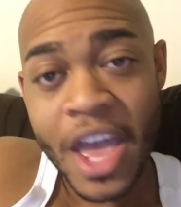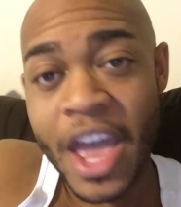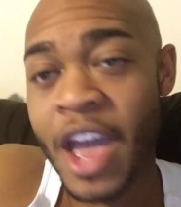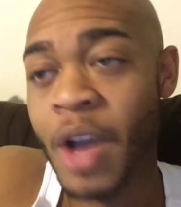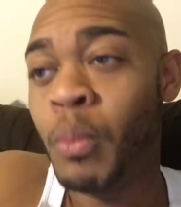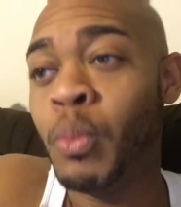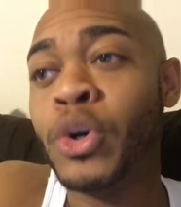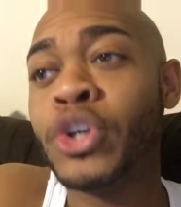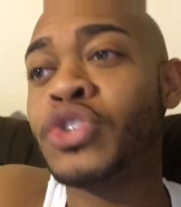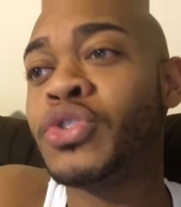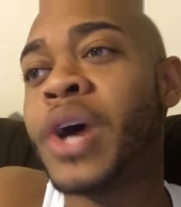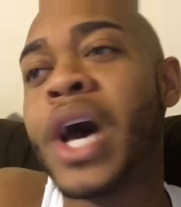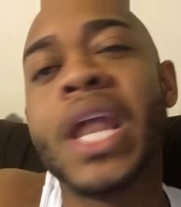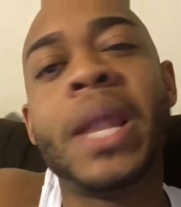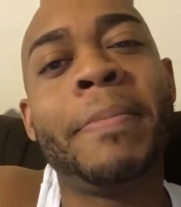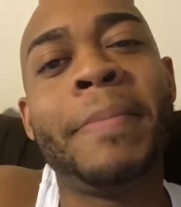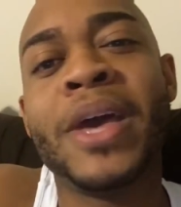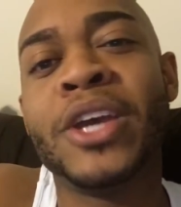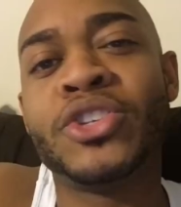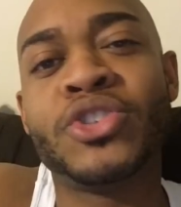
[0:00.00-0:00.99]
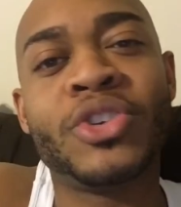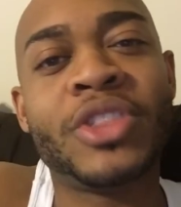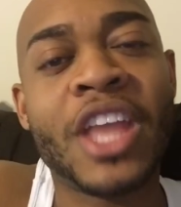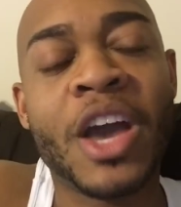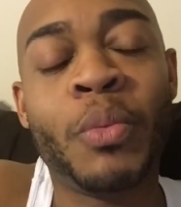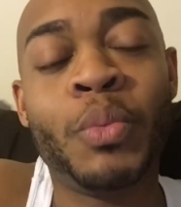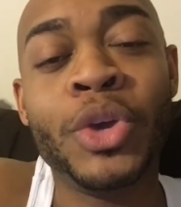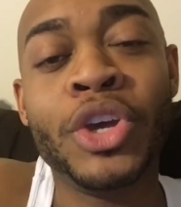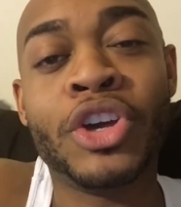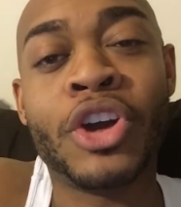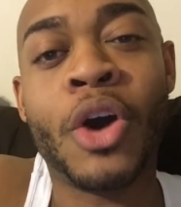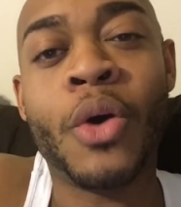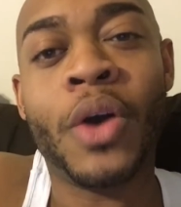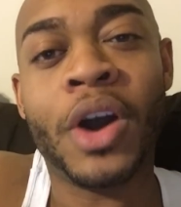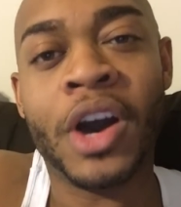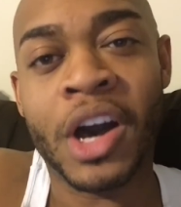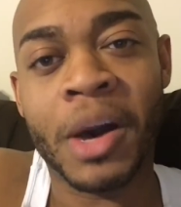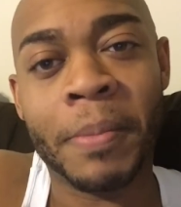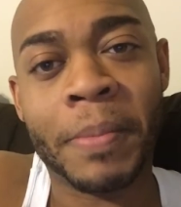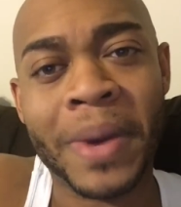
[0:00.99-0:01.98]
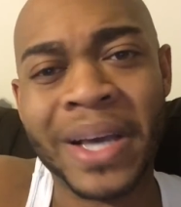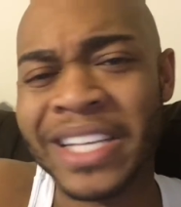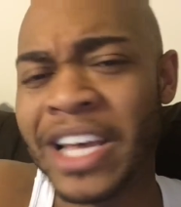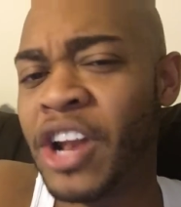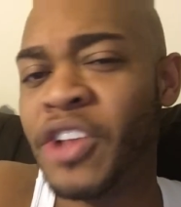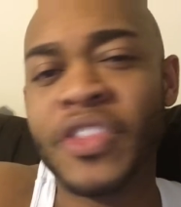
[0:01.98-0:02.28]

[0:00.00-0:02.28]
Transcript: and we're trying to make sure that we go up because I